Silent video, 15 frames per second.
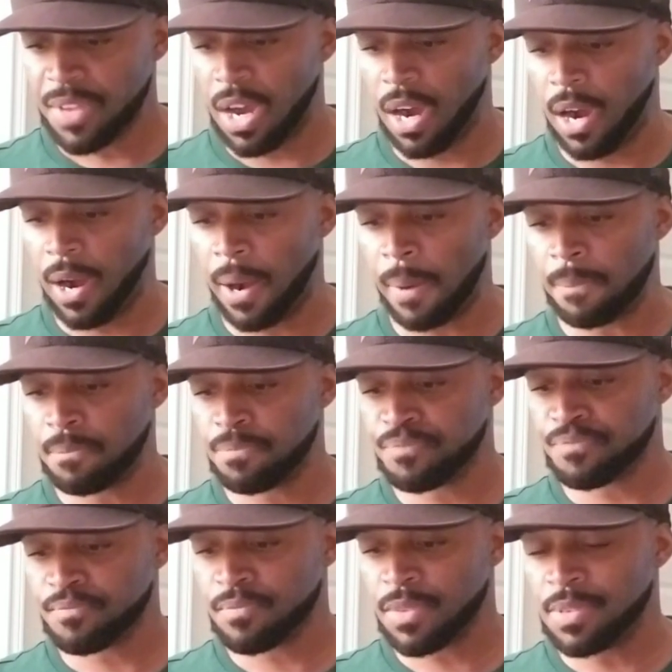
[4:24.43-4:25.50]

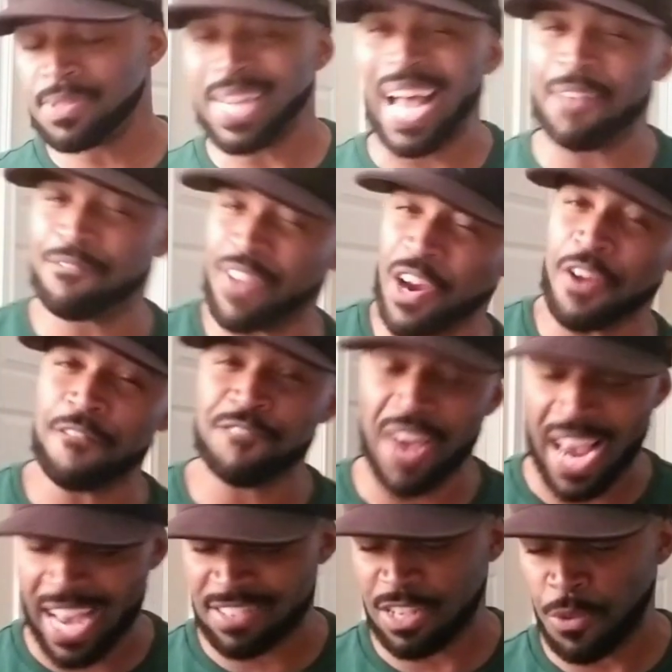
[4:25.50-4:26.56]
Not very
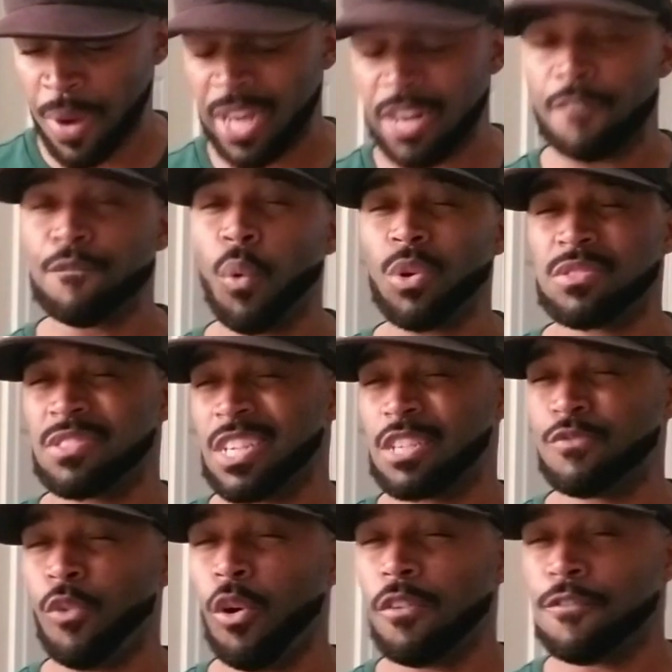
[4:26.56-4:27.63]
fast. He ran a
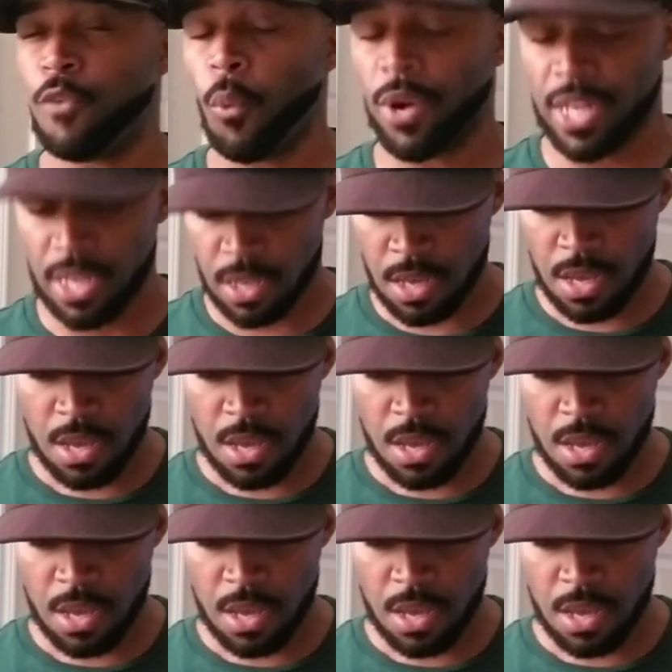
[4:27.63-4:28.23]
4.6, 4.40,